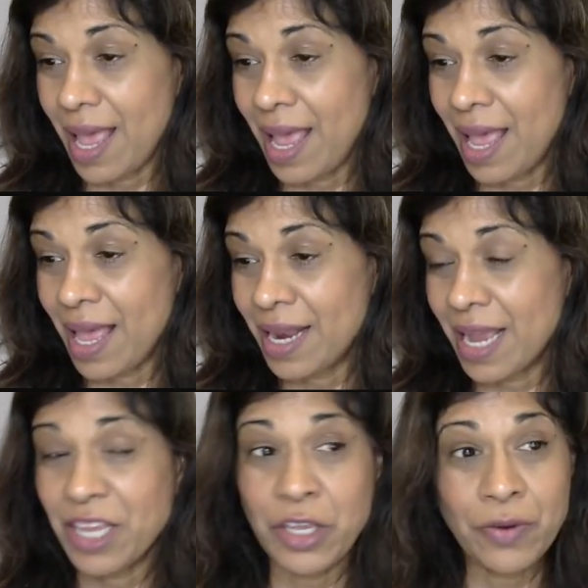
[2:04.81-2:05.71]
And
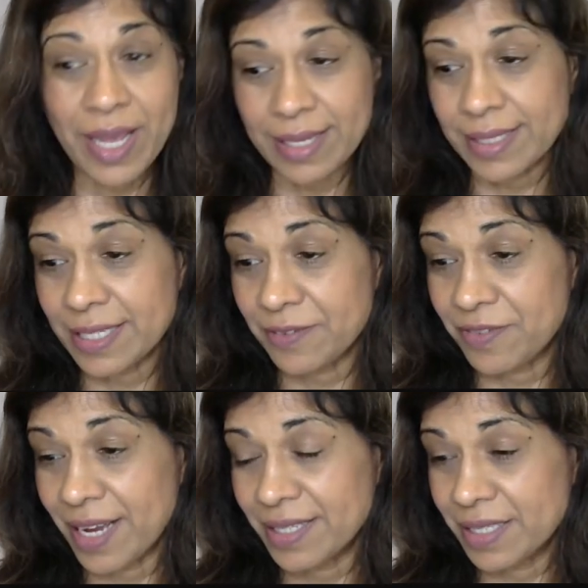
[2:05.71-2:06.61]
you guessed
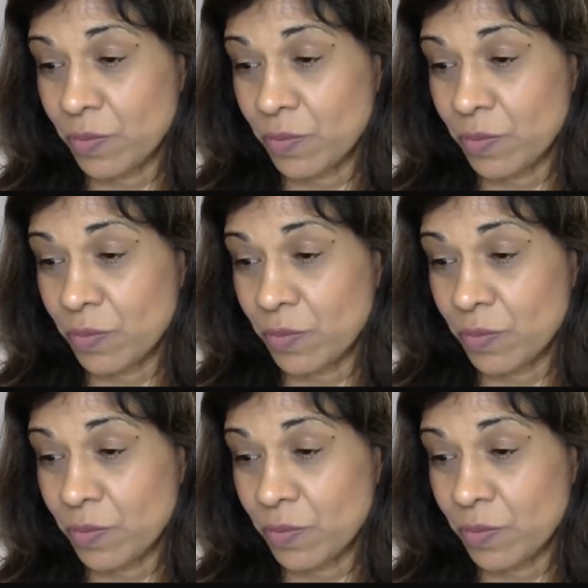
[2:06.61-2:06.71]
it, friends.